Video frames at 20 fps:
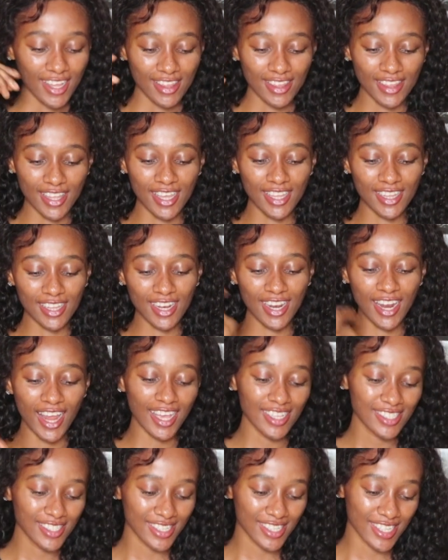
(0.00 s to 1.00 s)
Then
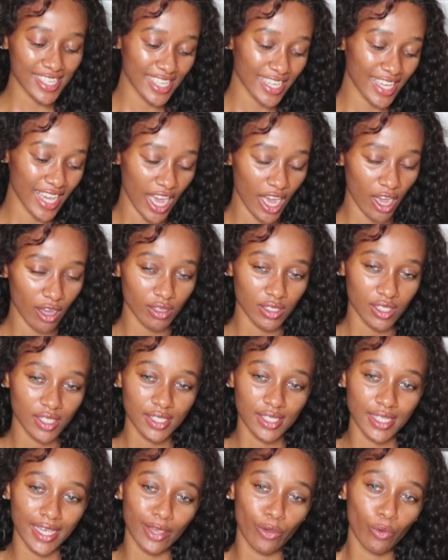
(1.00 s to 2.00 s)
lastly, I would
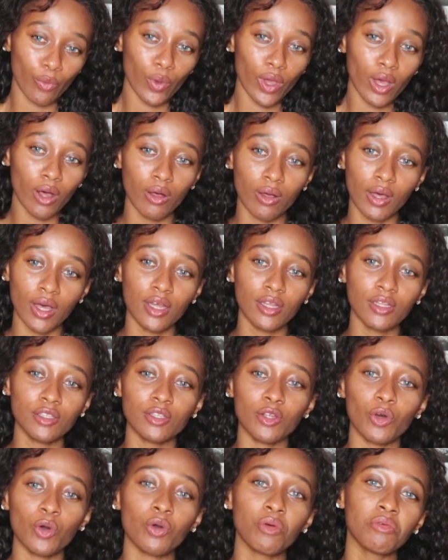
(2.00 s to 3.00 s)
say, well, I
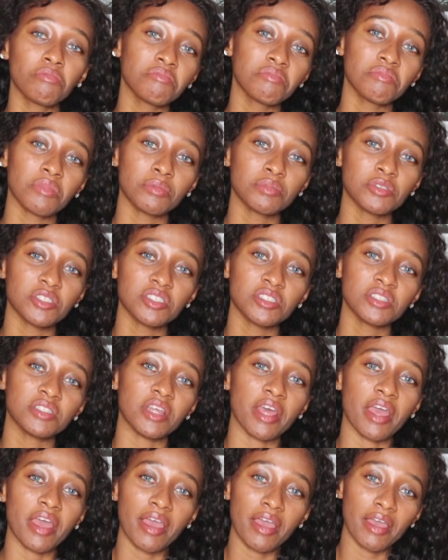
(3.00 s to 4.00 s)
don't know, just
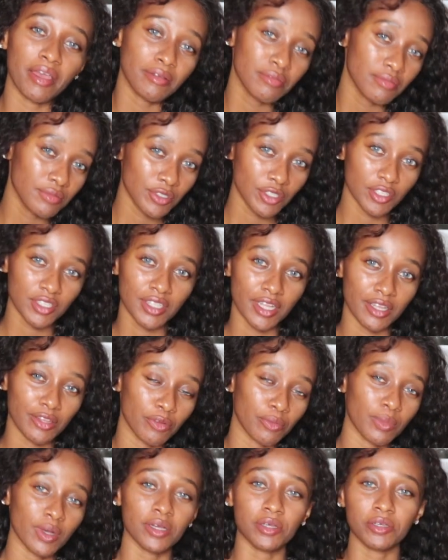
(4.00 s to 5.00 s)
that
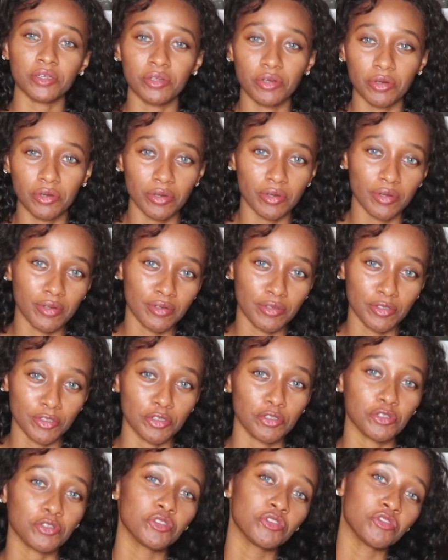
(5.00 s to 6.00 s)
normal girl in
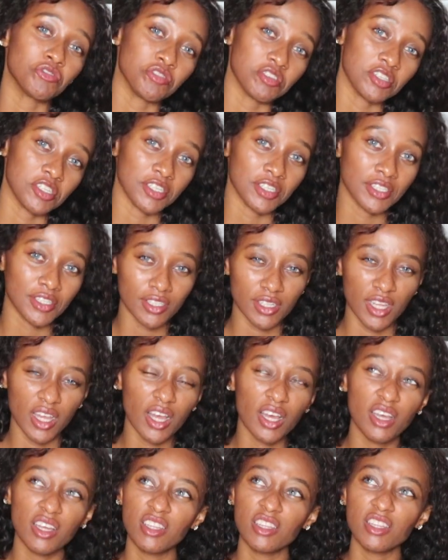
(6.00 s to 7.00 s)
the street.
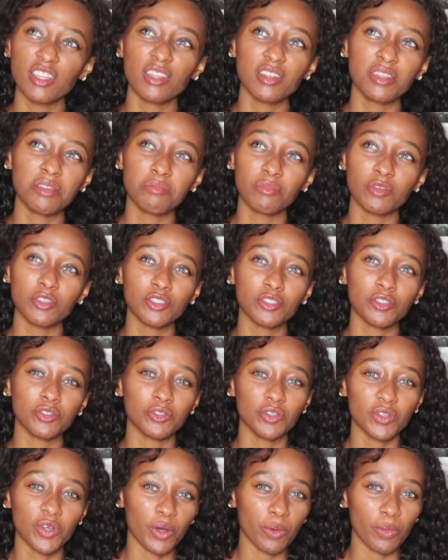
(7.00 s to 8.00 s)
Yeah, nothing much
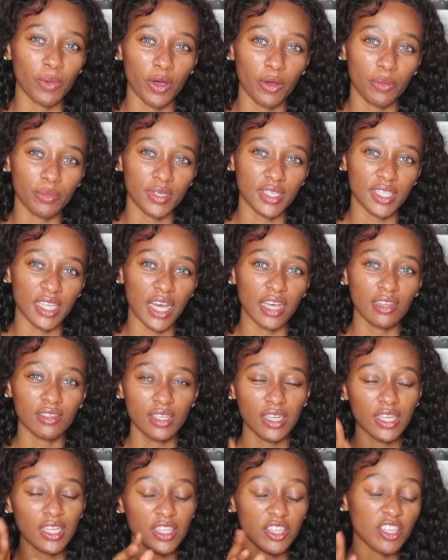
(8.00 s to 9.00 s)
to know about me.
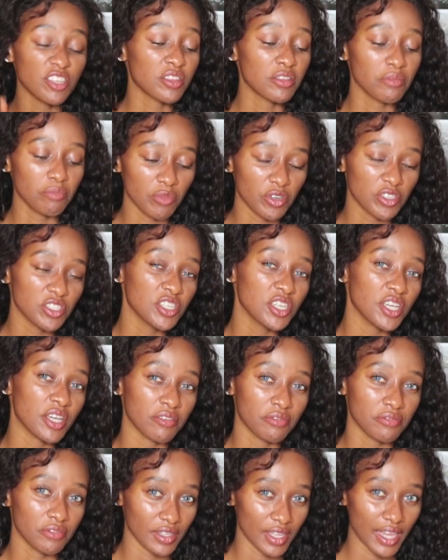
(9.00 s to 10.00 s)
Yeah, nothing much
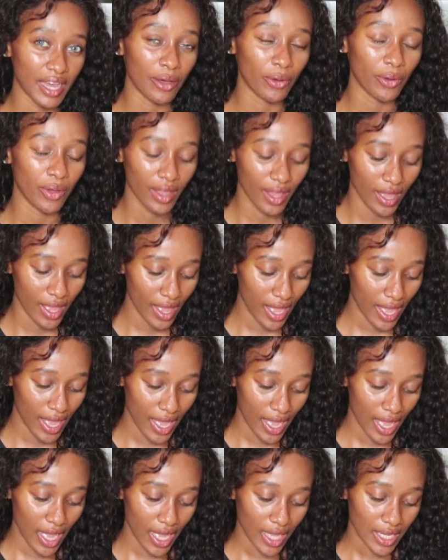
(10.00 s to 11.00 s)
here for now.
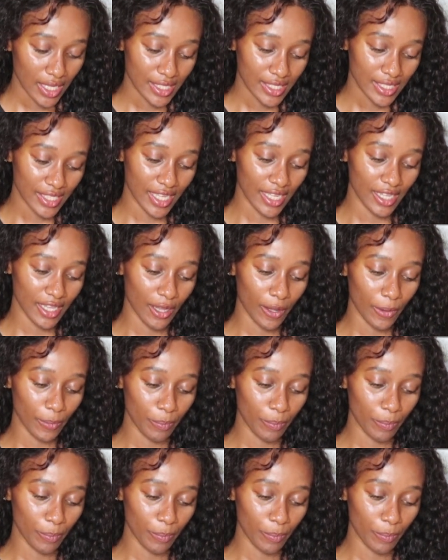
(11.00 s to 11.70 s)
Then